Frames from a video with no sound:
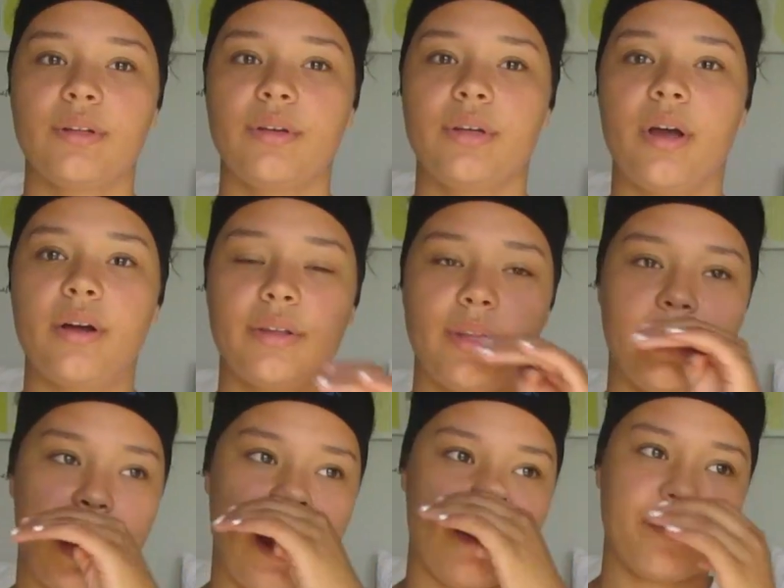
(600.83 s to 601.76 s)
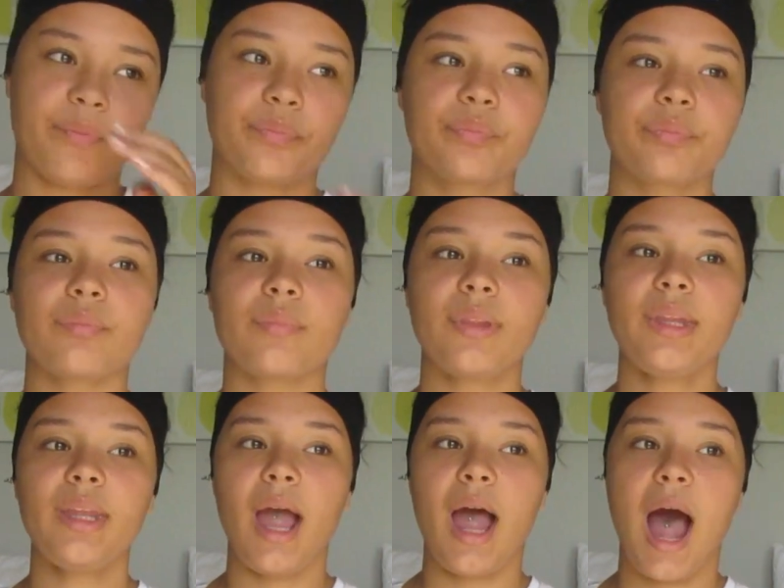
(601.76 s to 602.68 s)
a little younger than that,
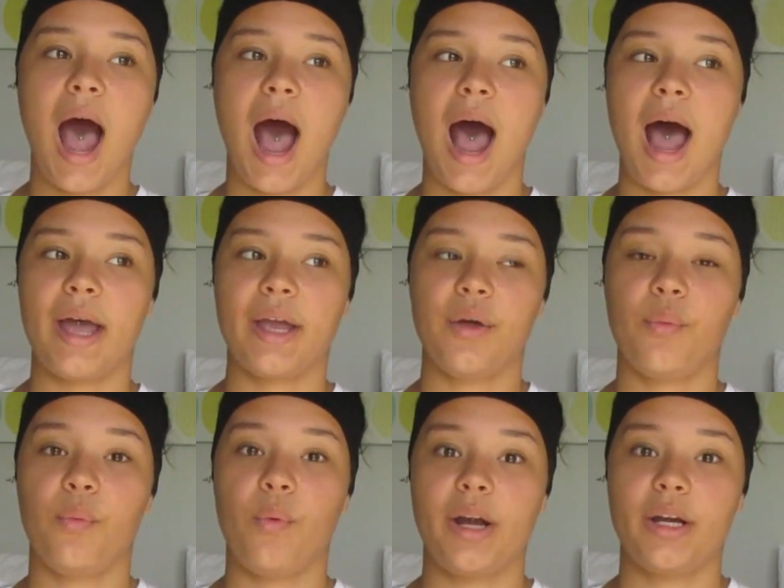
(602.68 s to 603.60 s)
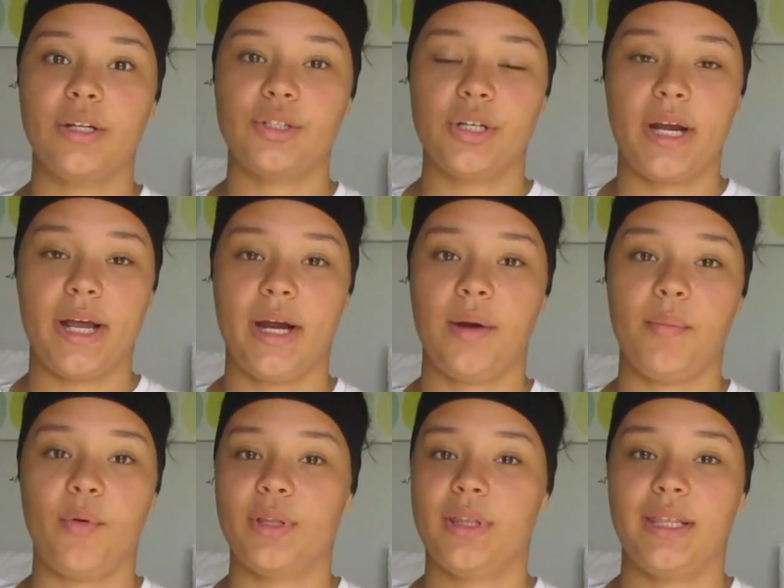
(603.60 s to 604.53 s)
I wanted straight
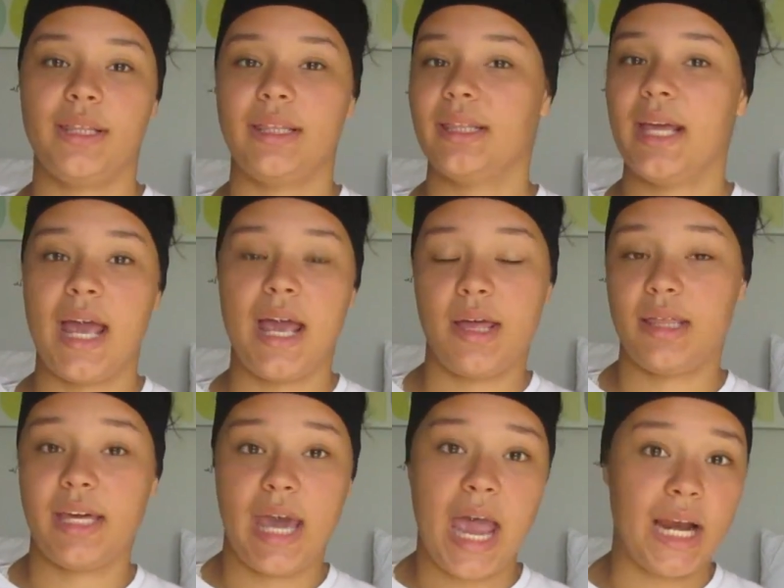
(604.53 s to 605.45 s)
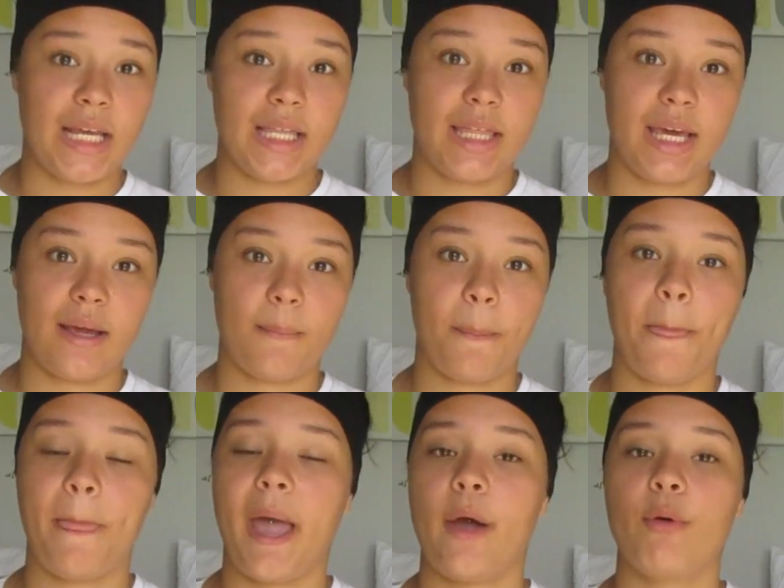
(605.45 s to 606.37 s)
hair more than like anything.
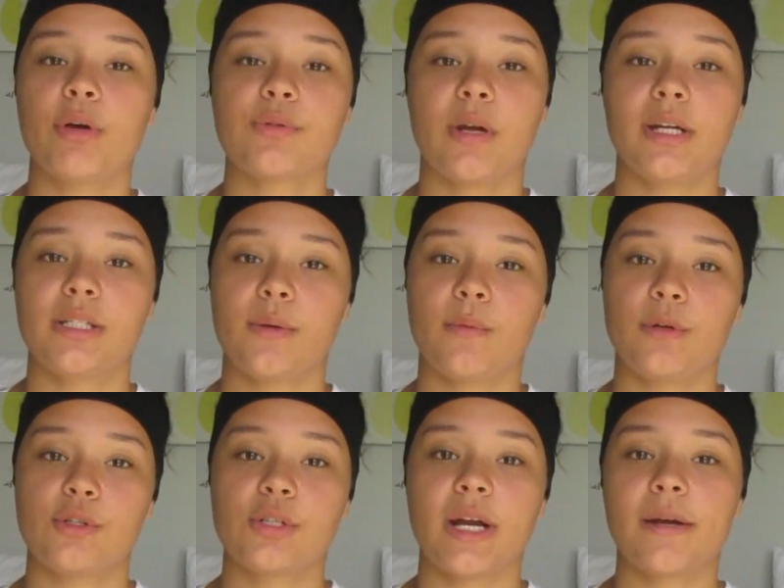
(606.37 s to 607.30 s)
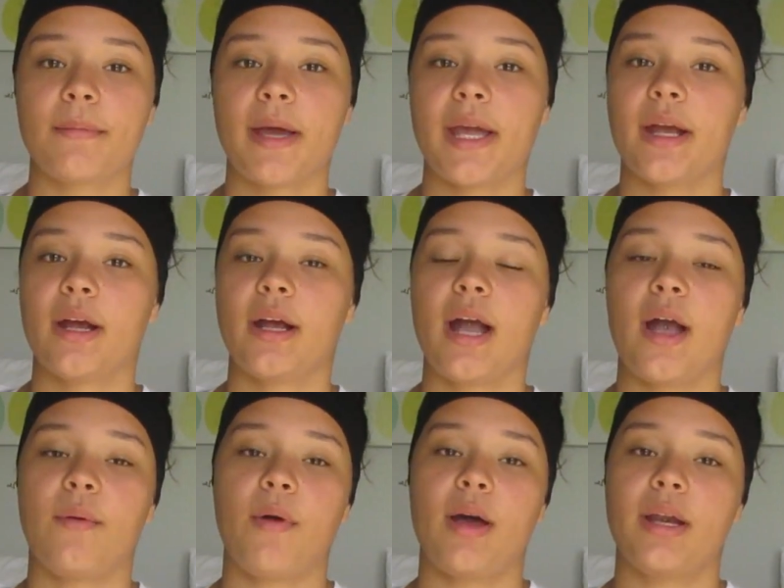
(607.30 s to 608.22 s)
I always wanted someone to straighten my hair.
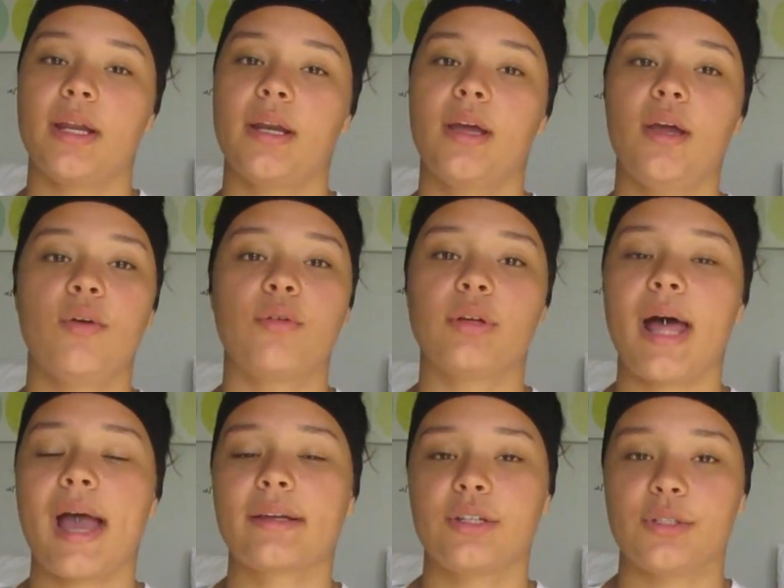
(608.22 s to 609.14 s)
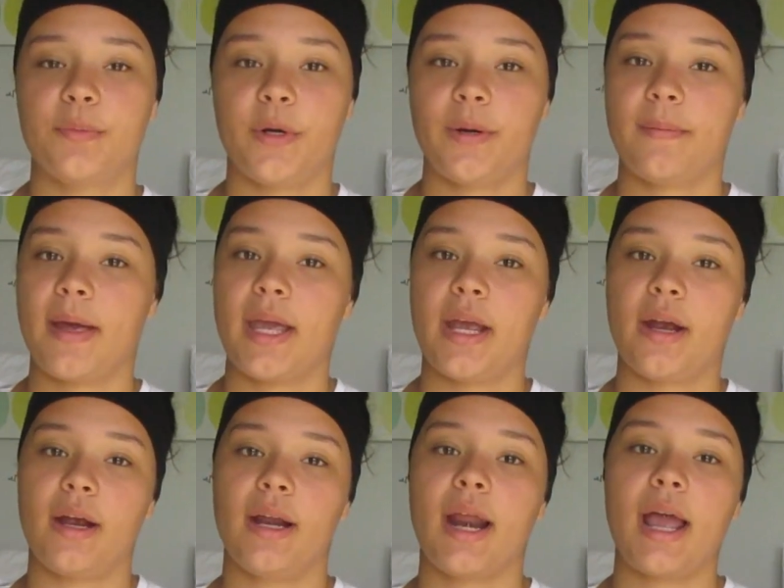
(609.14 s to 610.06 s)
I wanted relaxers put in my
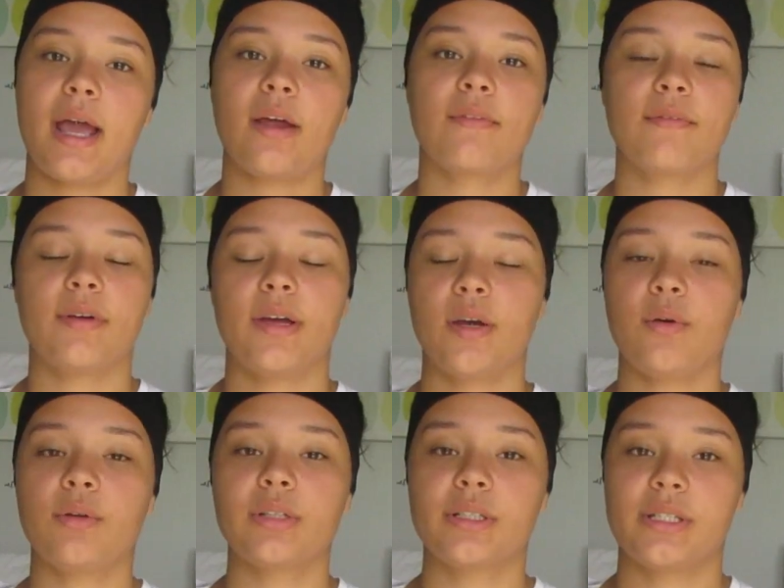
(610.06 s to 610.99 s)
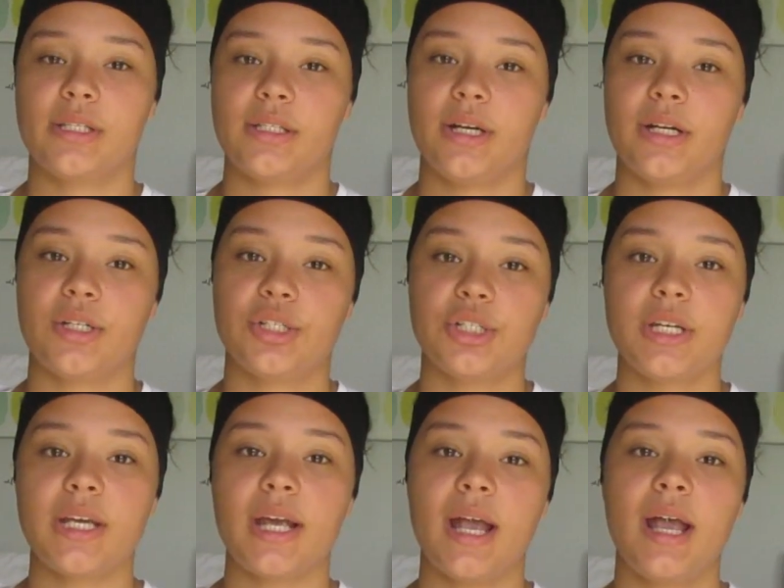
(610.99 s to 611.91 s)
hair. And I have an older sister, and
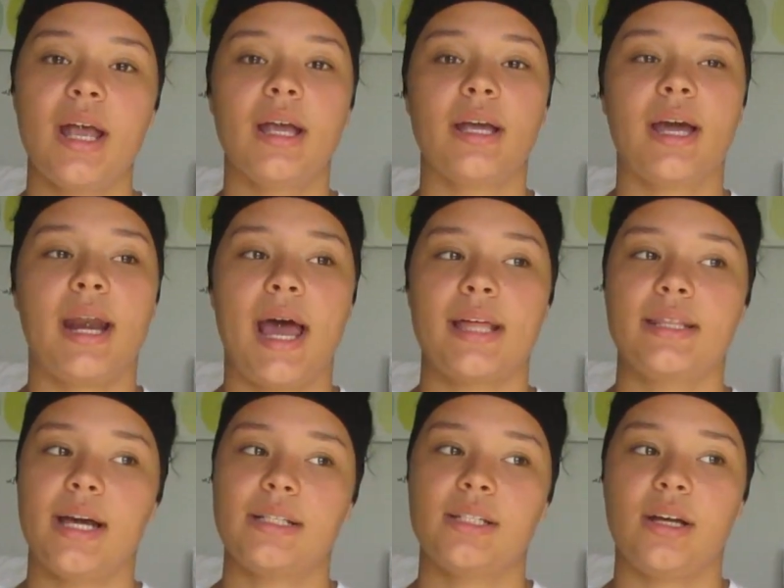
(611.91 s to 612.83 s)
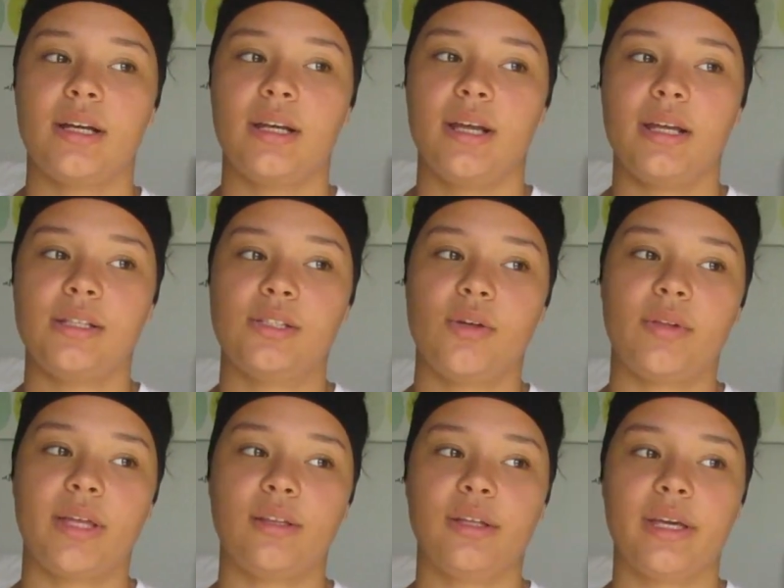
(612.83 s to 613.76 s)
she kind of had that done. And so
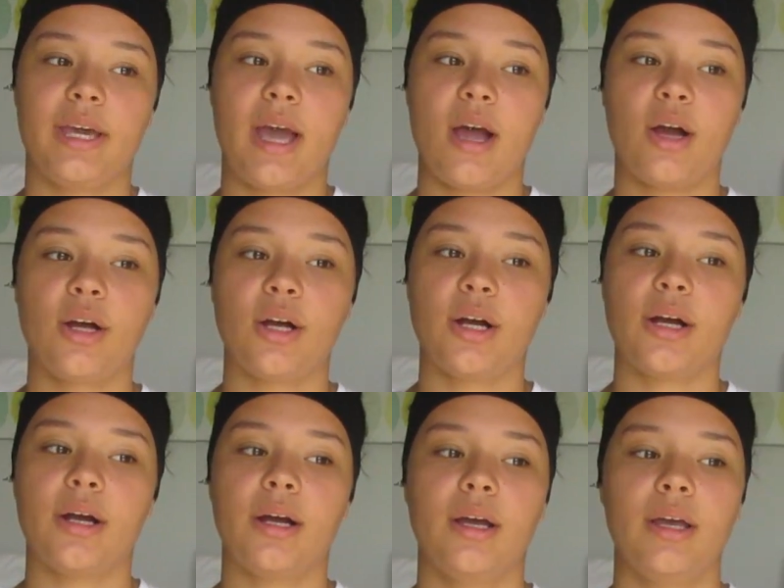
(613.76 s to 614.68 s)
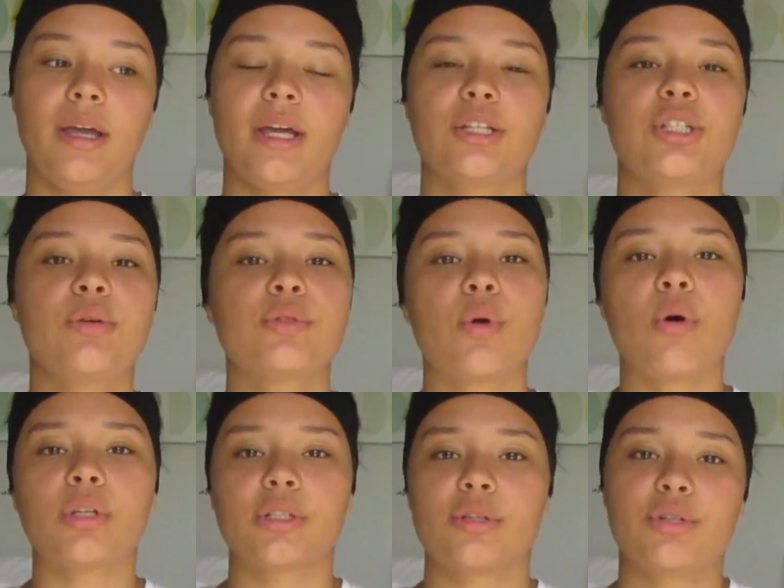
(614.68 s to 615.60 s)
like looking at her, and she was
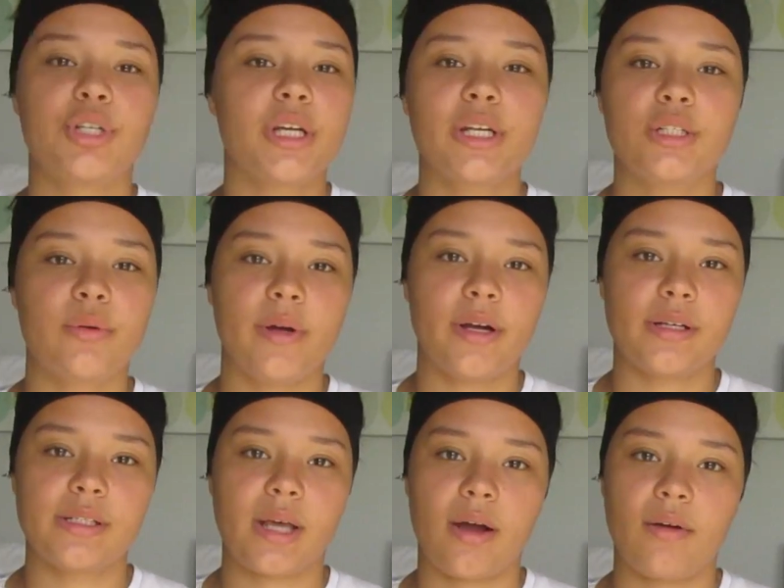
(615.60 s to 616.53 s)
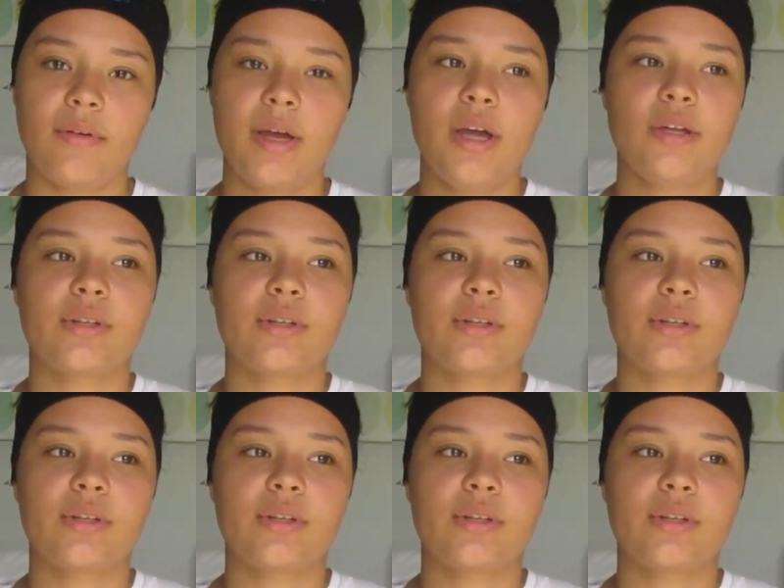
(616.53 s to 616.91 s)
older so she could do it herself.